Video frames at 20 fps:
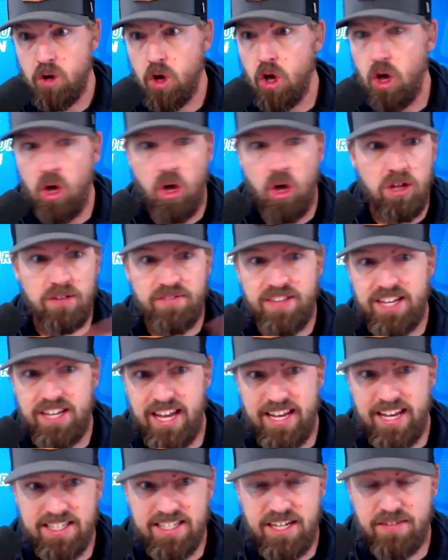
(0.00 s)
All of the
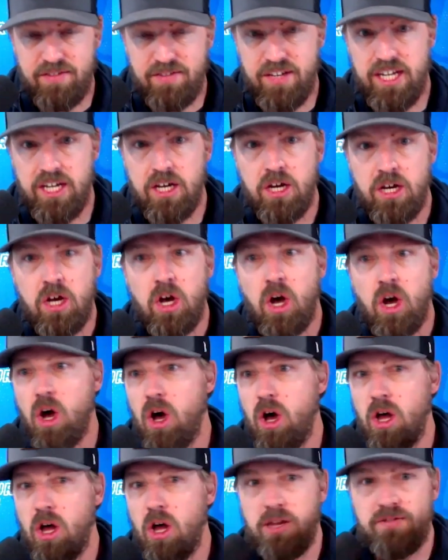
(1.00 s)
negativity,
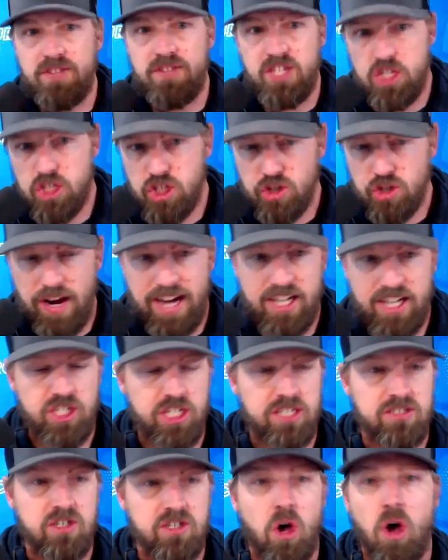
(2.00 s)
all of the
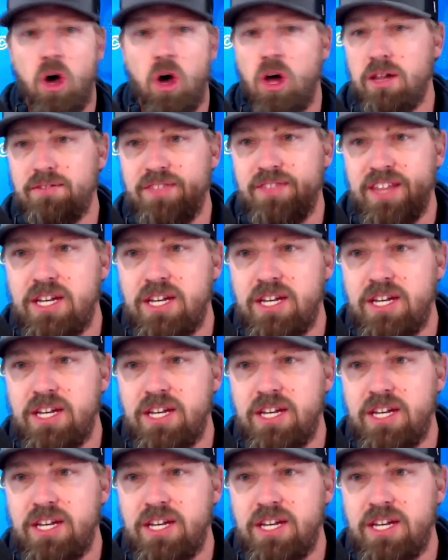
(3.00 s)
distractions, all of the